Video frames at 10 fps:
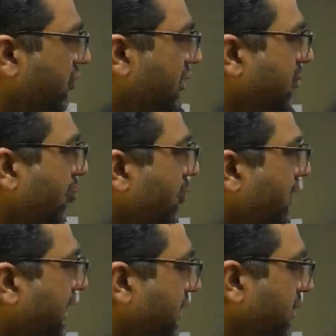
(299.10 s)
one more
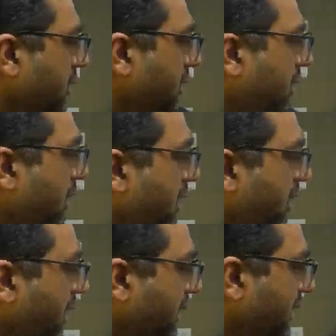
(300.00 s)
thing.
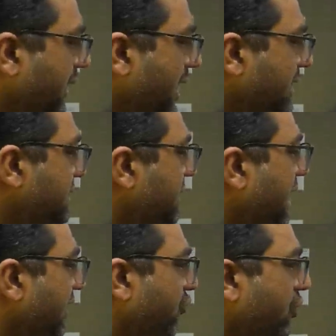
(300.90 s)
in the last,
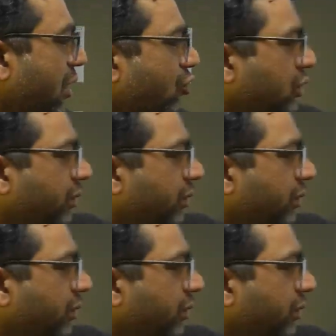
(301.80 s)
like for round